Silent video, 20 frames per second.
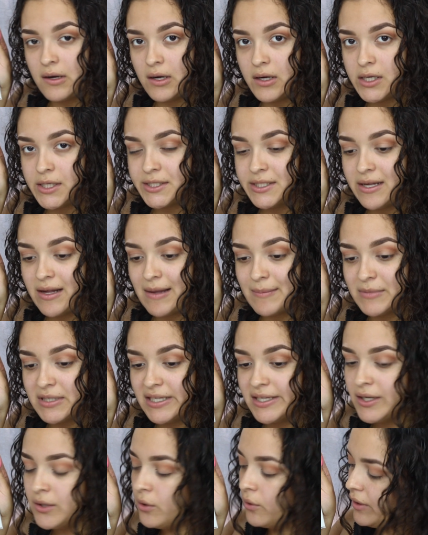on, I'm
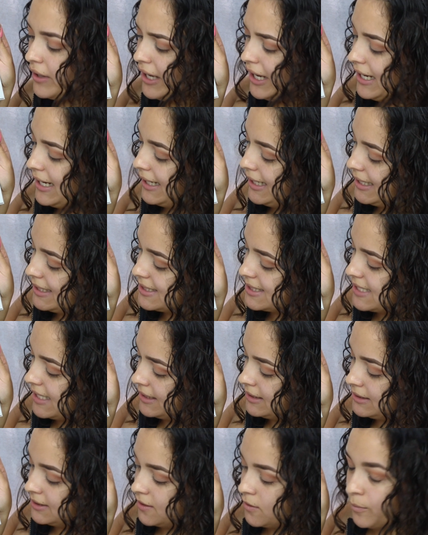gonna go ahead and
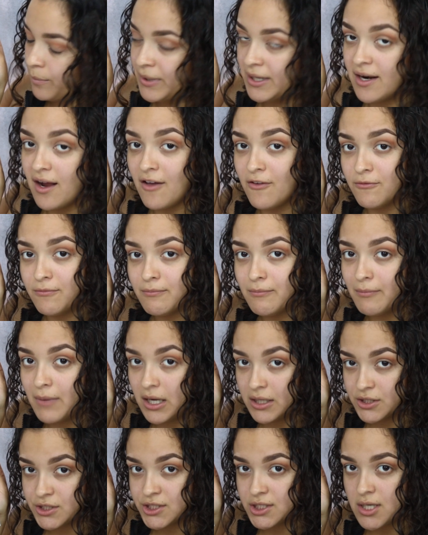take a little bit of
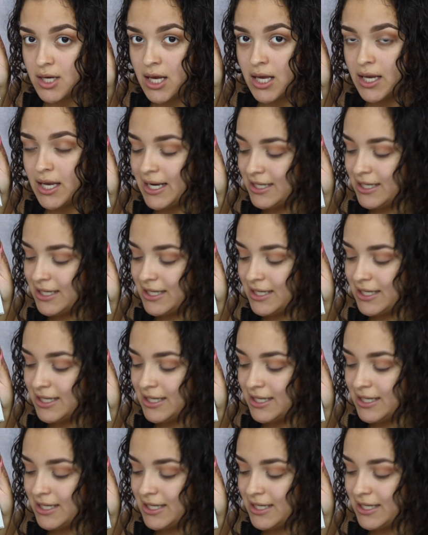Mugshot.